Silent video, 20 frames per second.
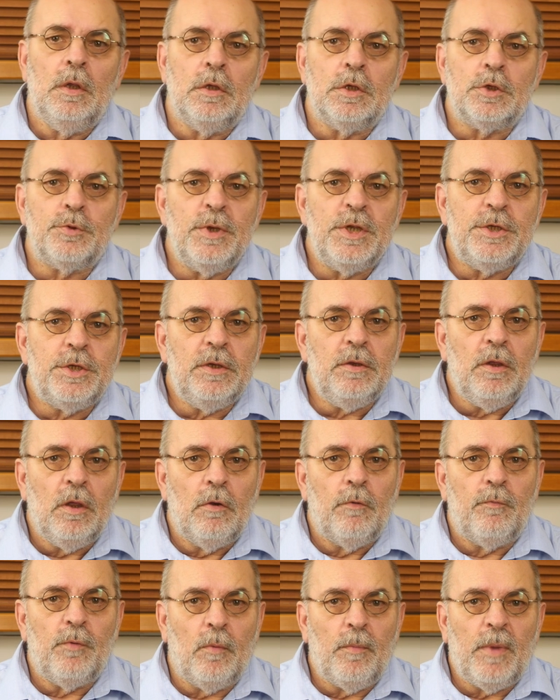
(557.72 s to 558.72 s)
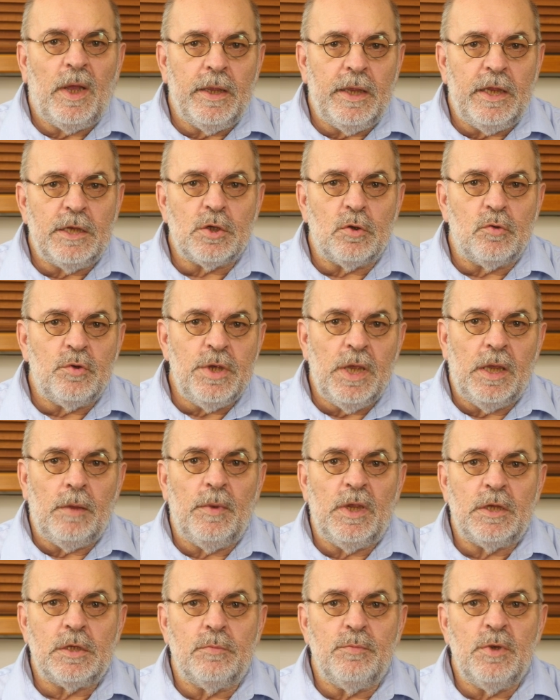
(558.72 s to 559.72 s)
Switching from my SOTM
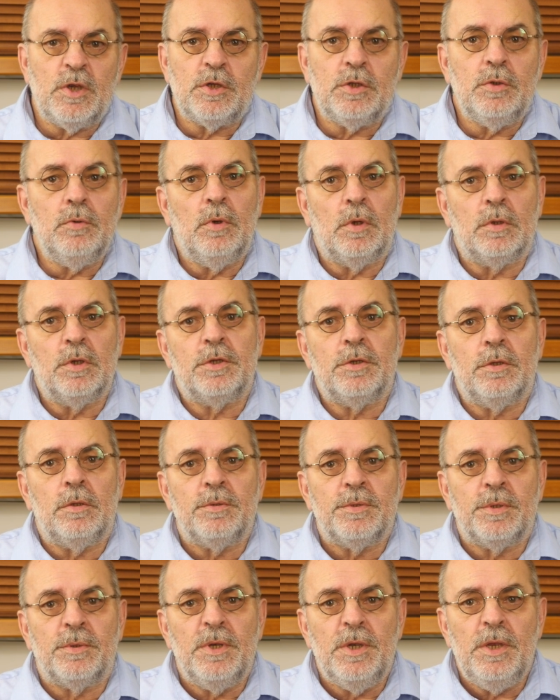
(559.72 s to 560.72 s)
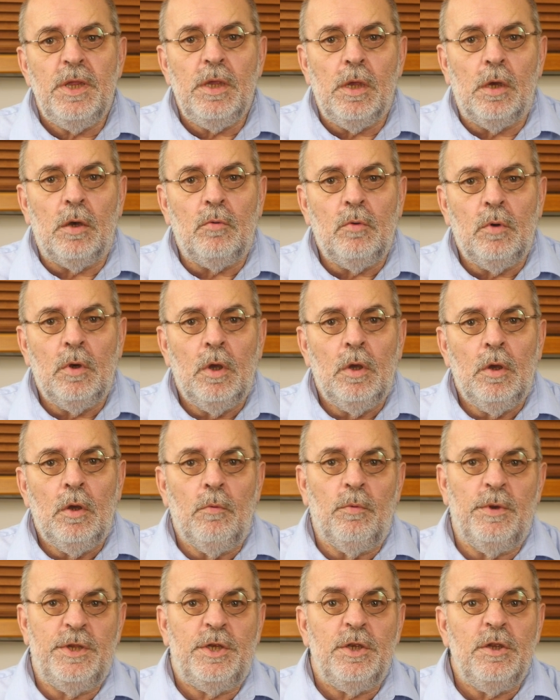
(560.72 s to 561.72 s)
SMS200 Ultra Neo,
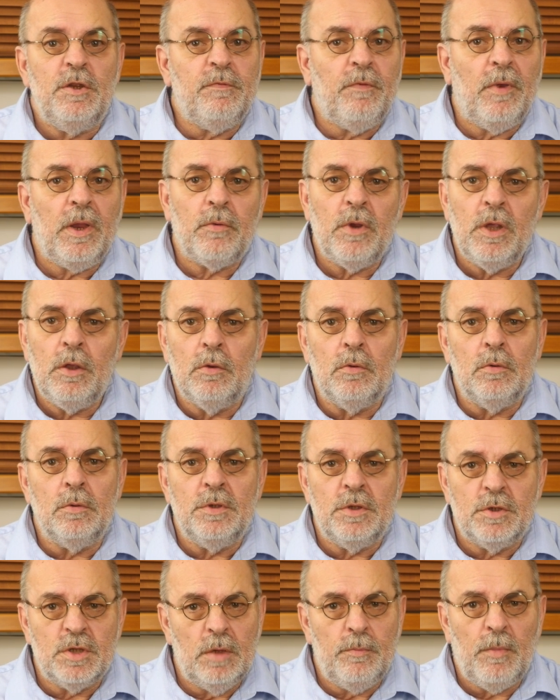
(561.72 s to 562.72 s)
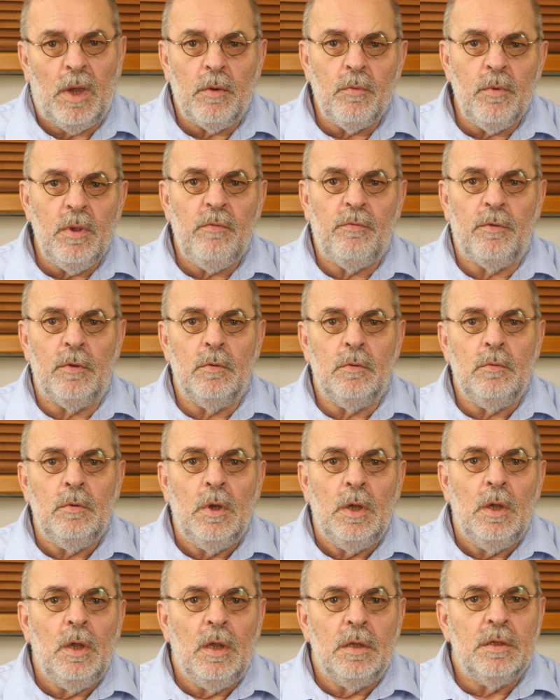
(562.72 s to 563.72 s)
which is very good, see my review,
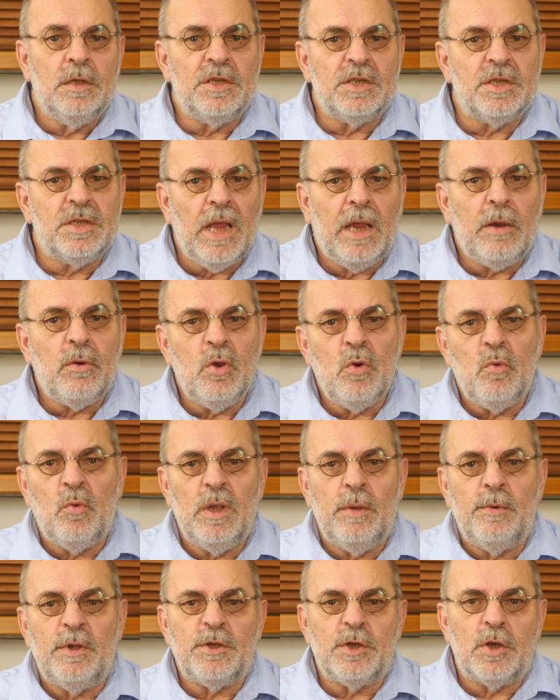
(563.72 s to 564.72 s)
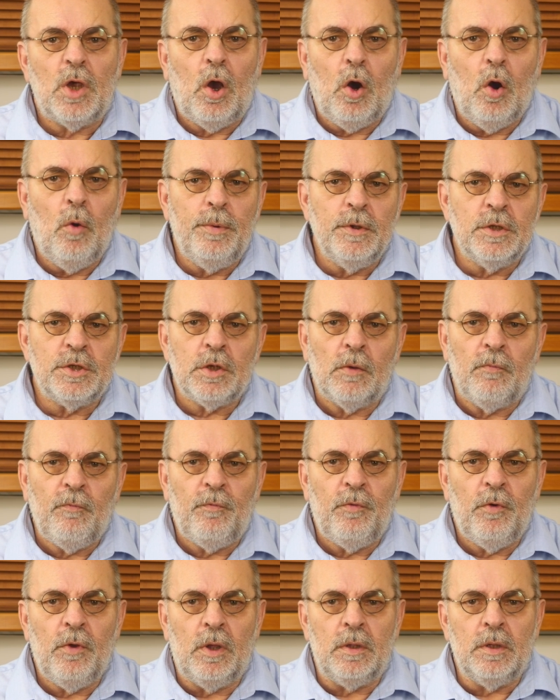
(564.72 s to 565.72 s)
the stereo image opens up
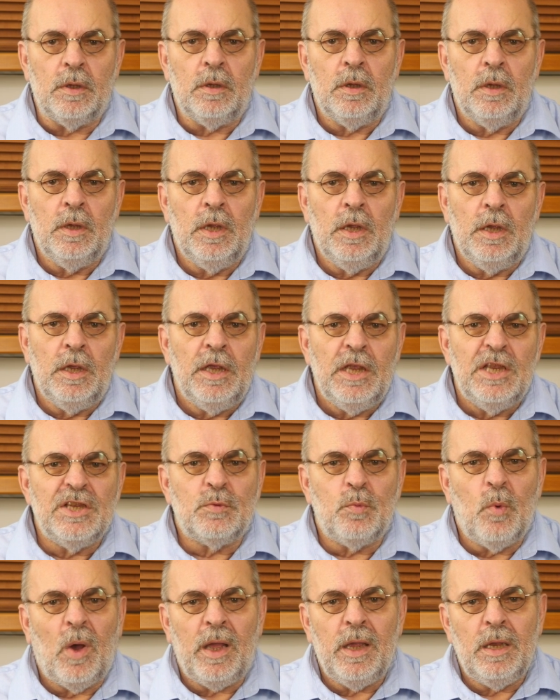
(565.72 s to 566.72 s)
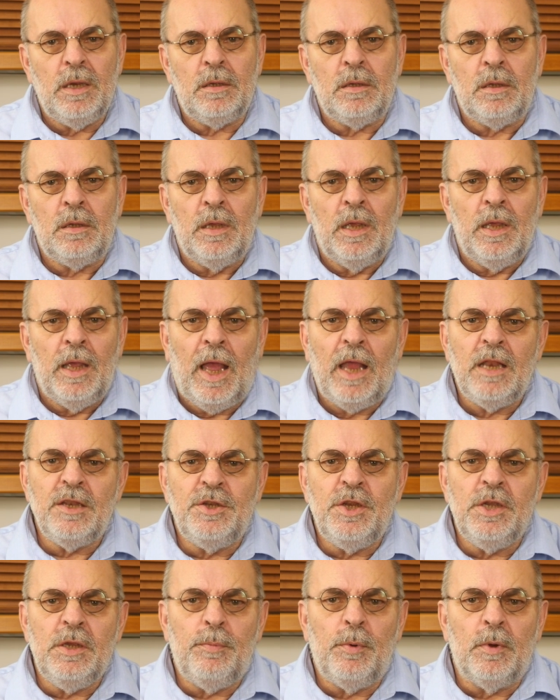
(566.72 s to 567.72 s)
further, is wider
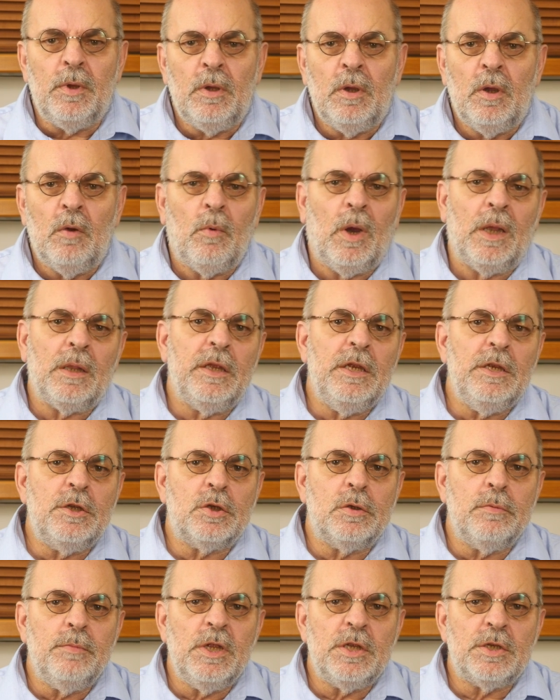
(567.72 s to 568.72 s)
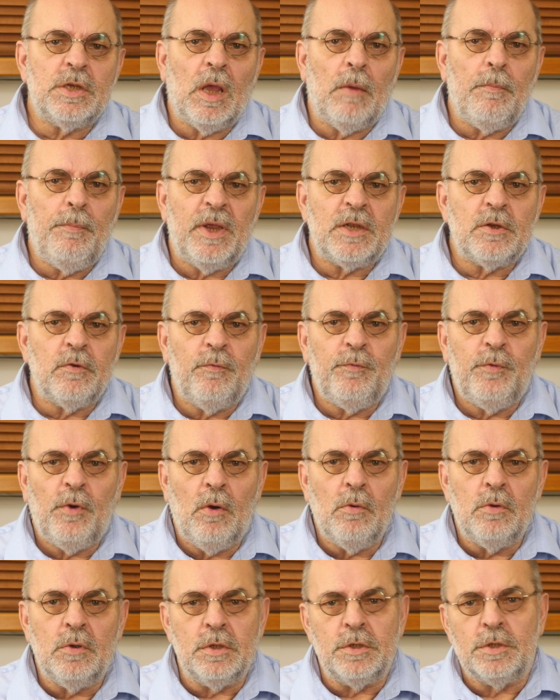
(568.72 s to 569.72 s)
and deeper, while instruments are better
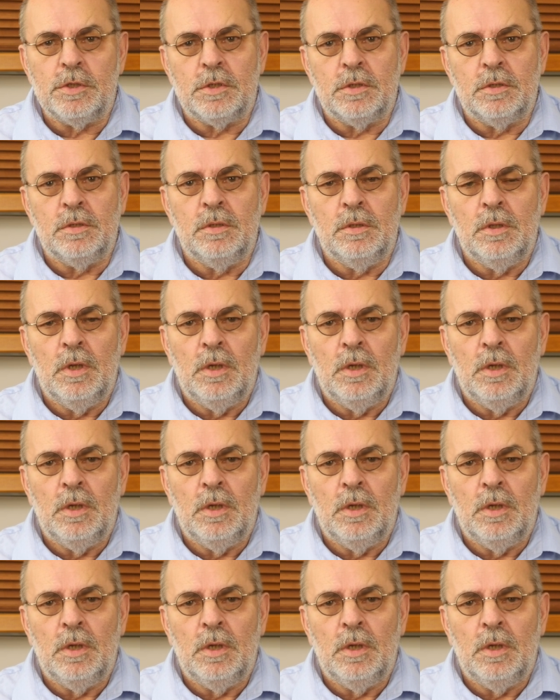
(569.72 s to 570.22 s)
focused.